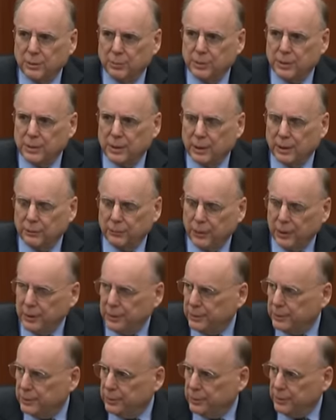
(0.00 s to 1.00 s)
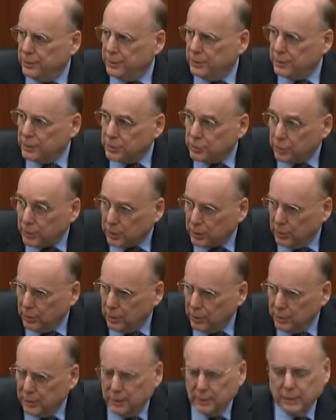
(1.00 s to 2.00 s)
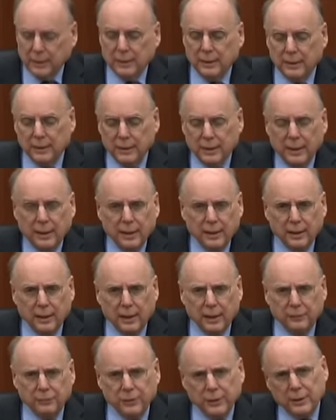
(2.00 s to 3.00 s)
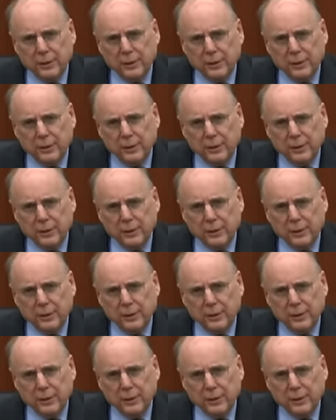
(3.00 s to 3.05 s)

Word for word: he was elevated to the district court in Haifa.